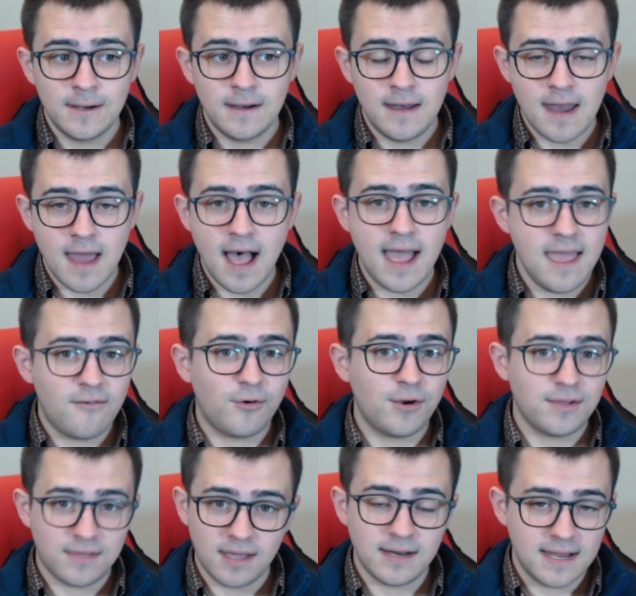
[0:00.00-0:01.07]
not
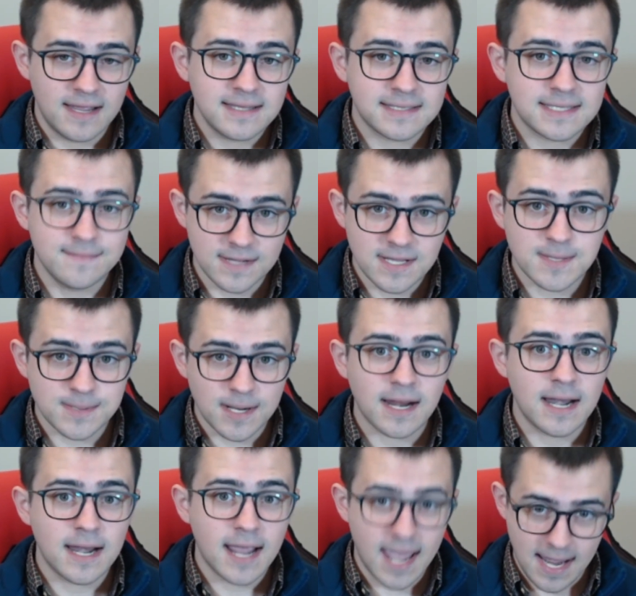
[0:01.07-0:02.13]
everything needs to be
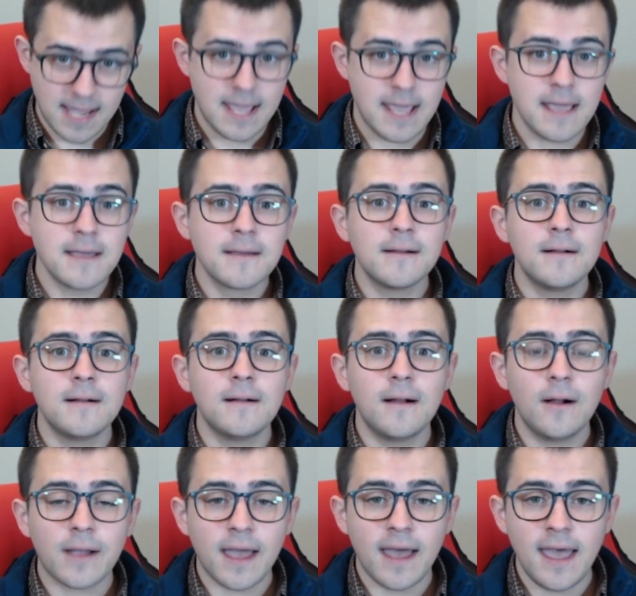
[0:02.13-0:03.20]
friggin' kinky.
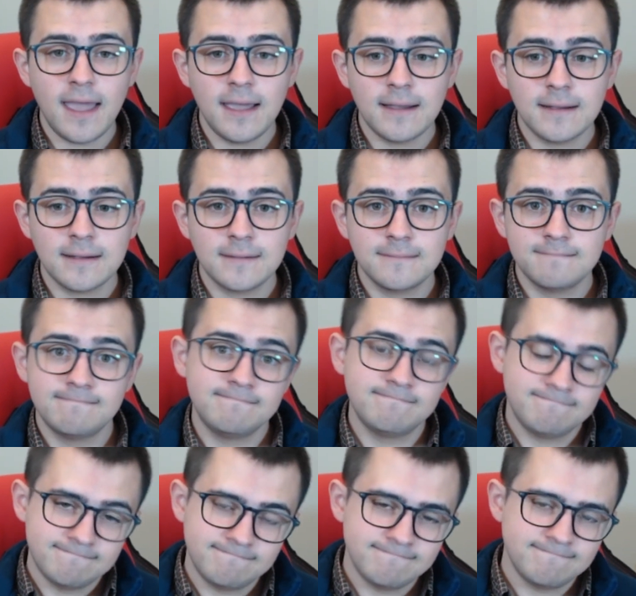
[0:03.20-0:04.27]
Okay,
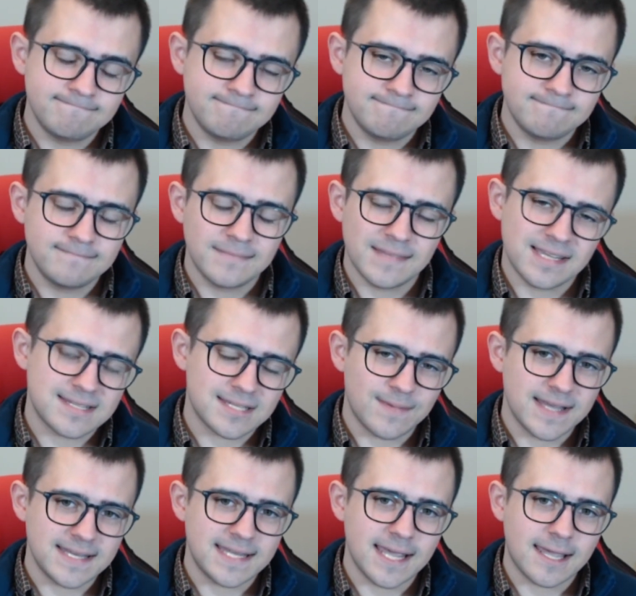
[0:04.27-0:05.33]
that's just my
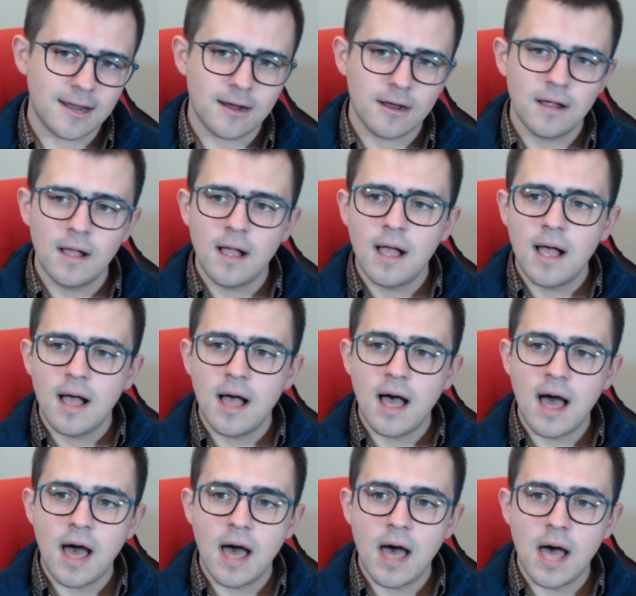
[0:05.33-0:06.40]
take here.
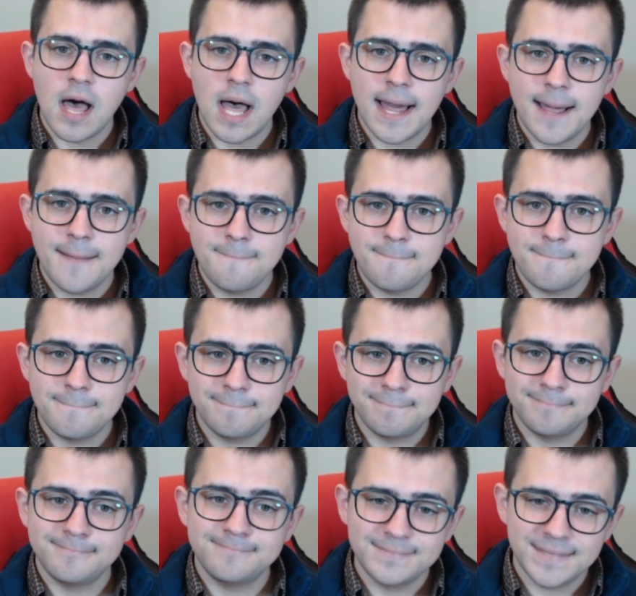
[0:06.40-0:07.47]
Um,
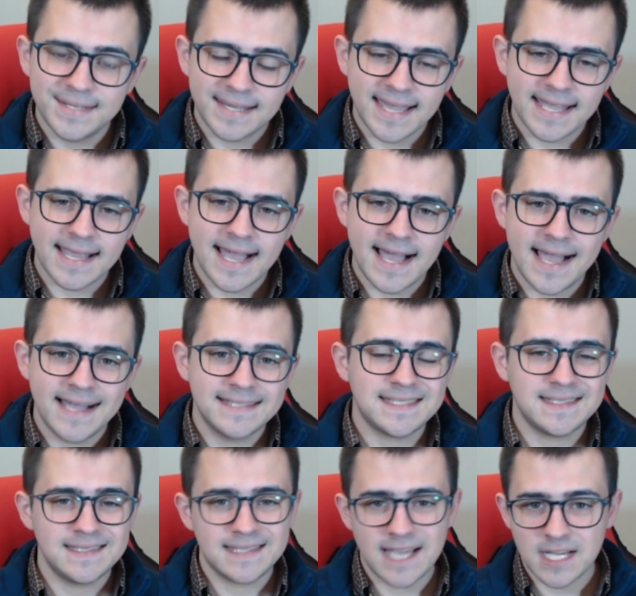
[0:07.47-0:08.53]
Again, guys,
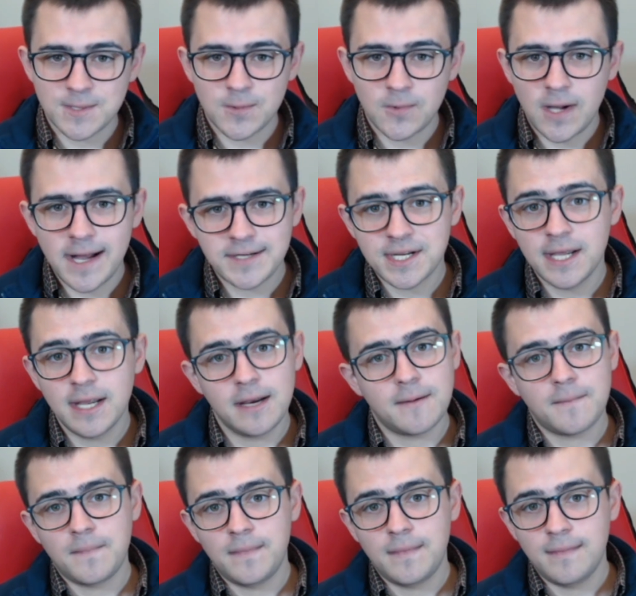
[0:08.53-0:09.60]
thanks for watching.
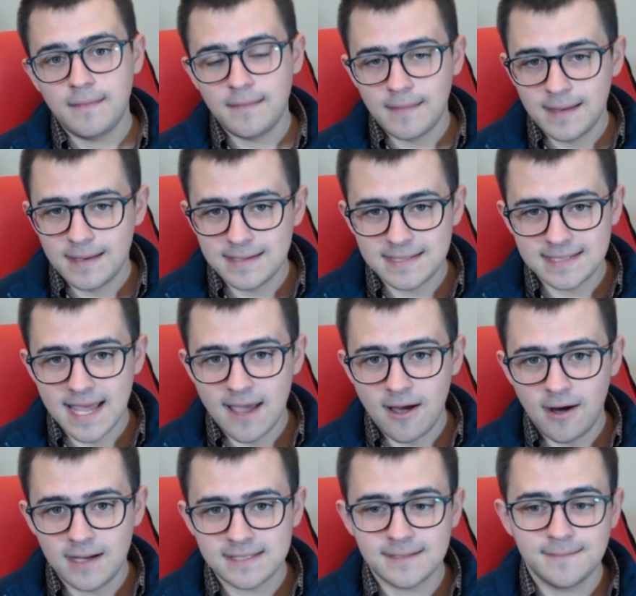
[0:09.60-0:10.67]
Stay
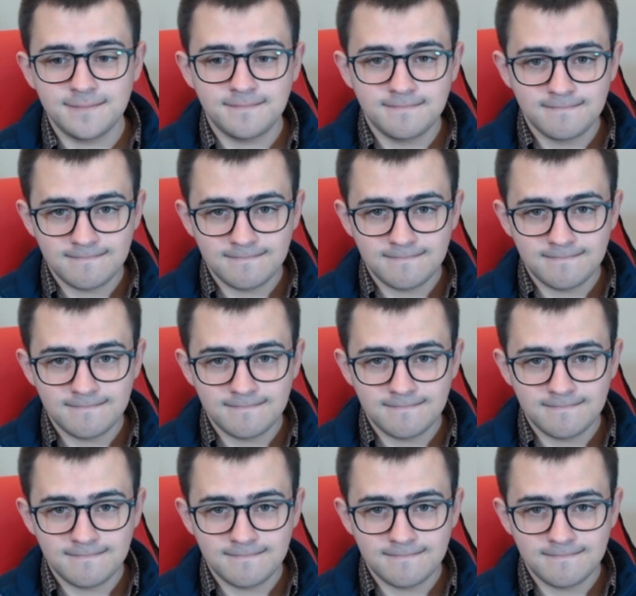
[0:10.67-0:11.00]
awesome.